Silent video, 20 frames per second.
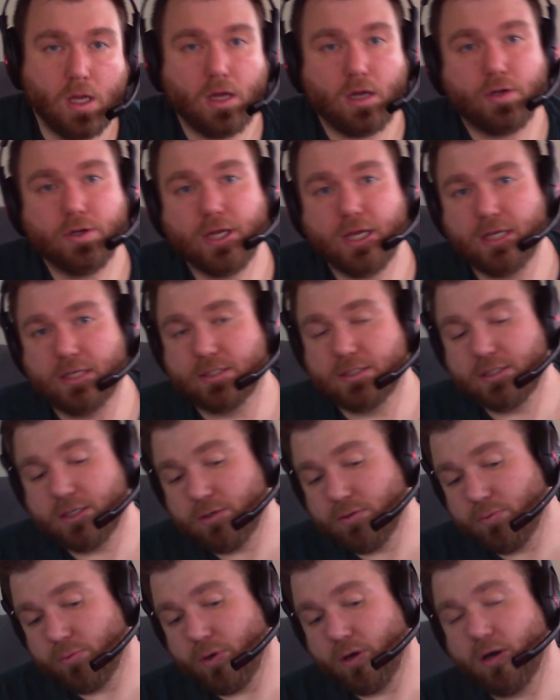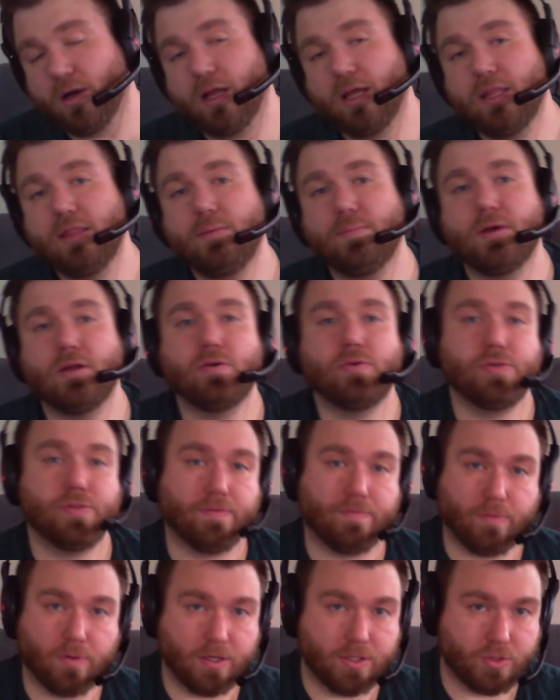Okay, so we're in the middle of the
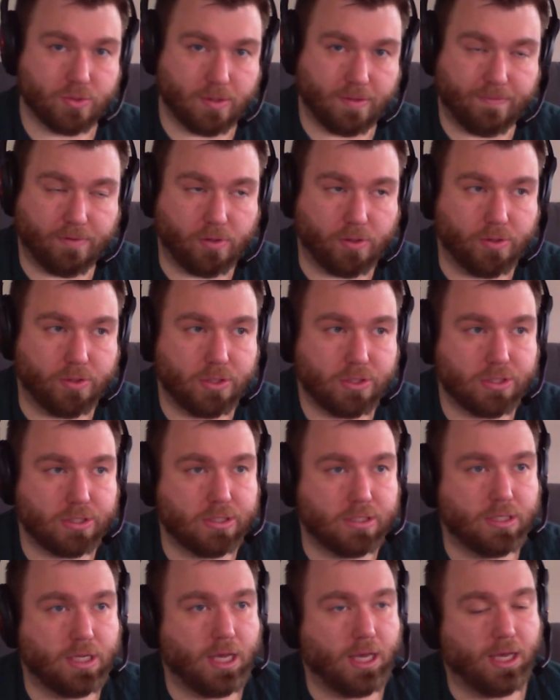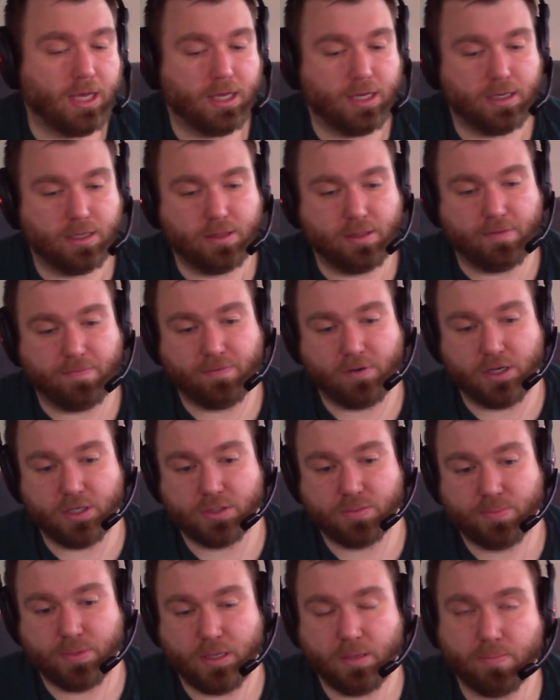French Revolution, and the
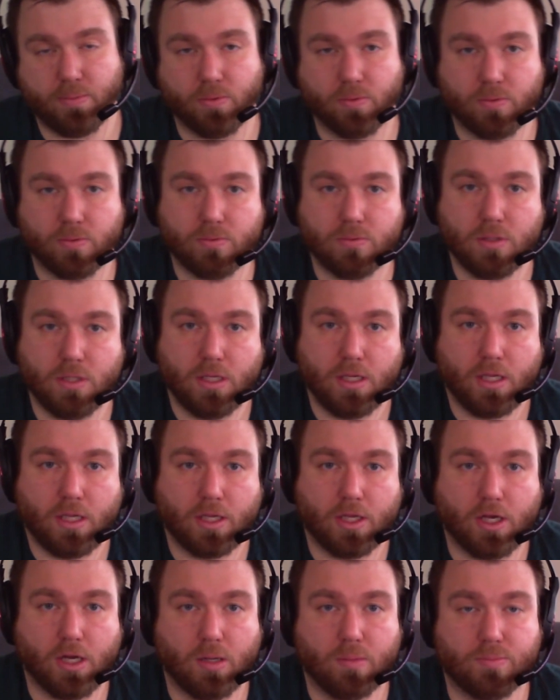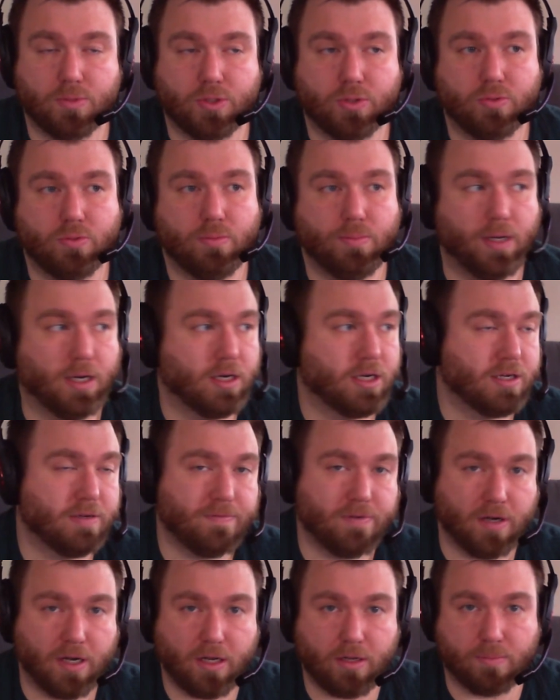French people come to America
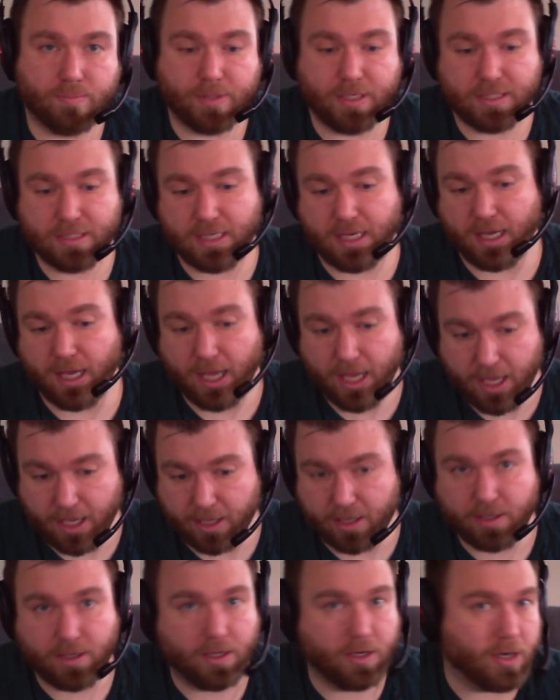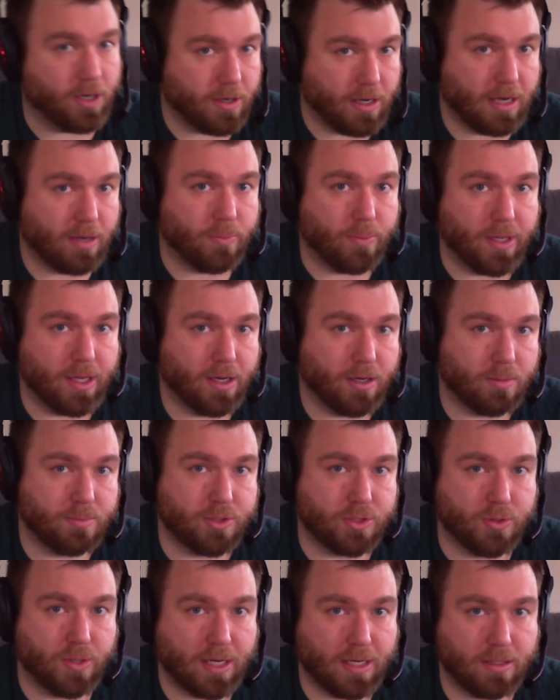for help. They say, hey, you know how we helped
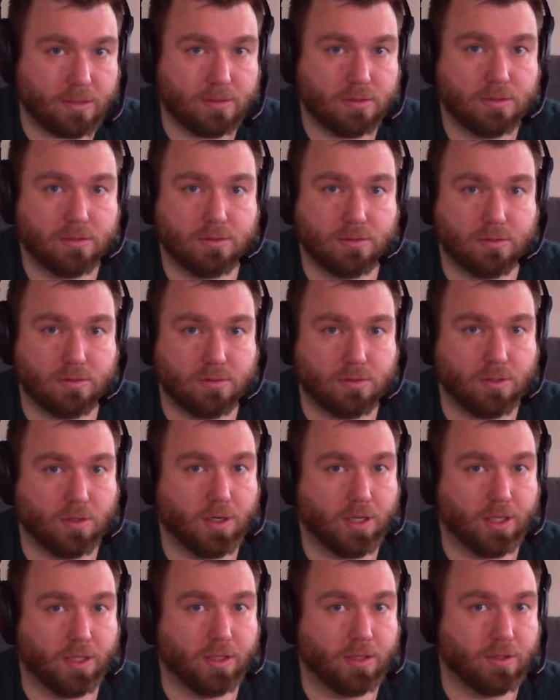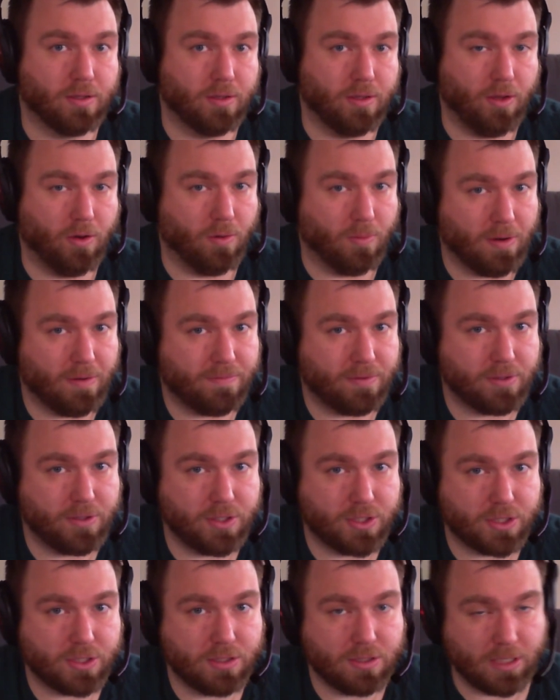you out during your
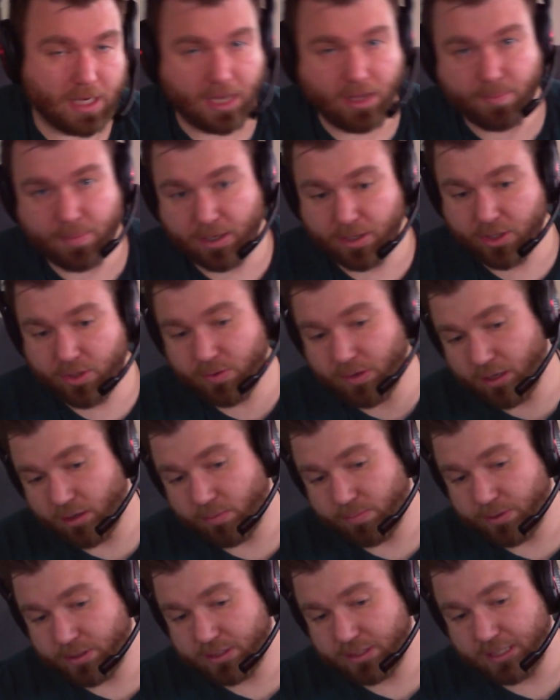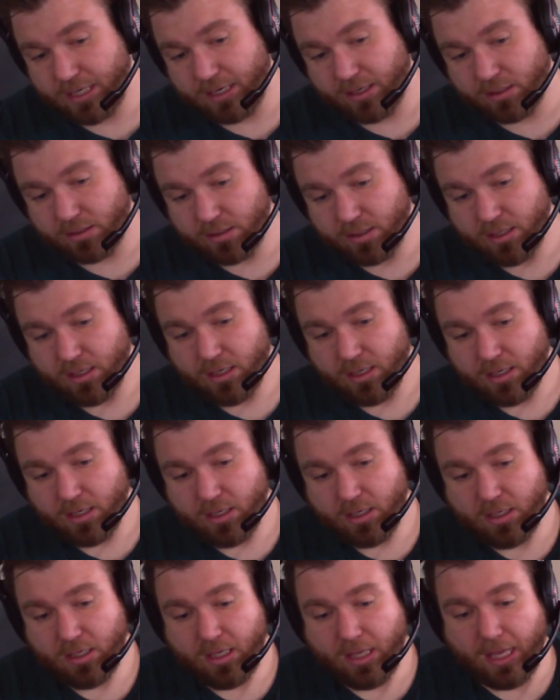revolution? How about you help us out?
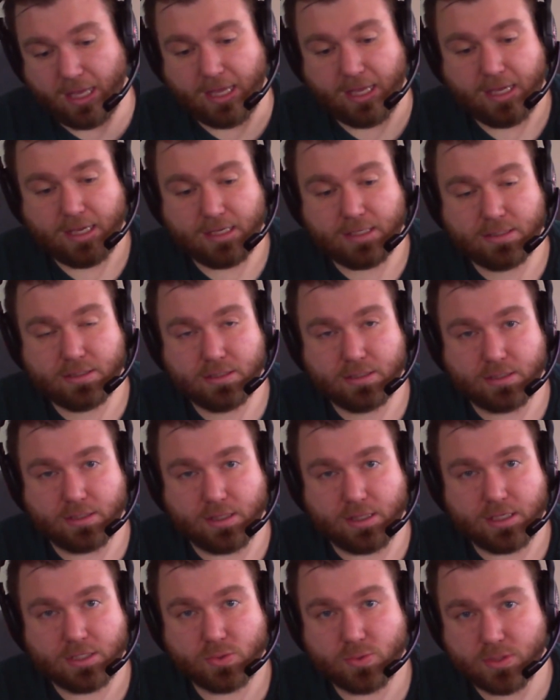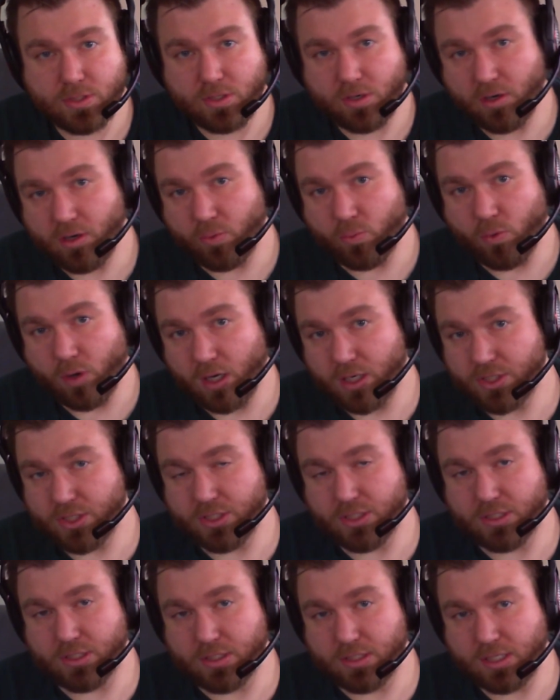And this was during
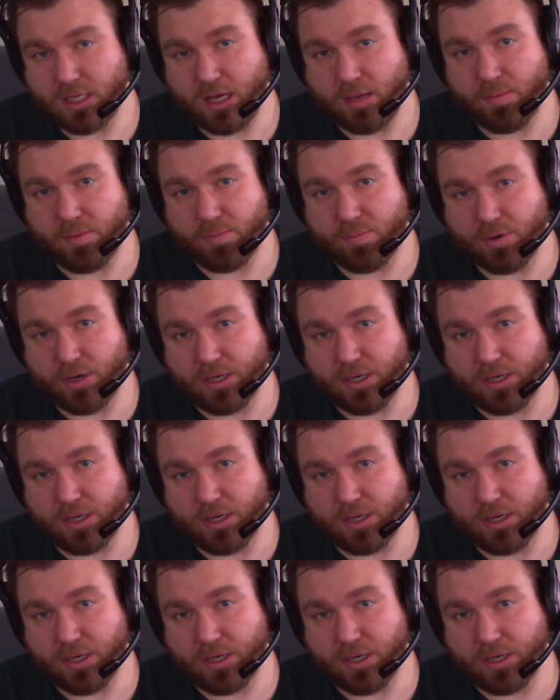Washington's time in